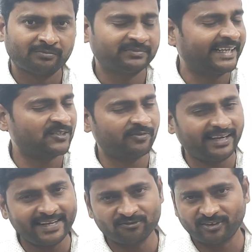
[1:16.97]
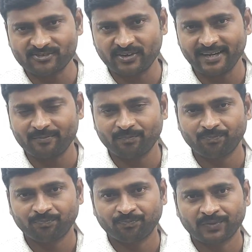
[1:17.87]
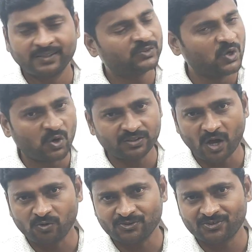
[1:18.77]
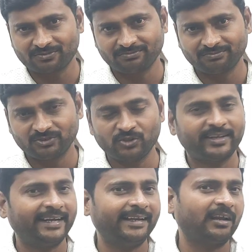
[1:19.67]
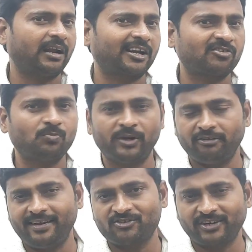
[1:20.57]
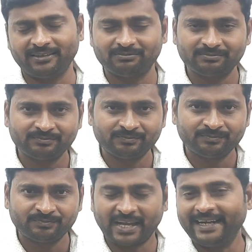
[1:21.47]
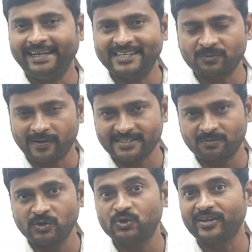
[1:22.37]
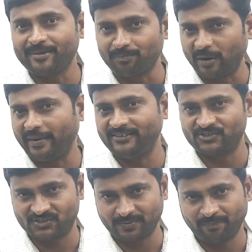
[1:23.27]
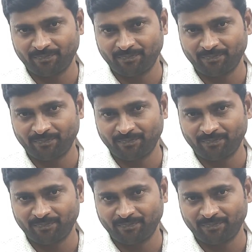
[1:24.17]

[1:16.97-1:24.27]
That is very interesting. No doubt you get a lot of motivation and it is possible to implement.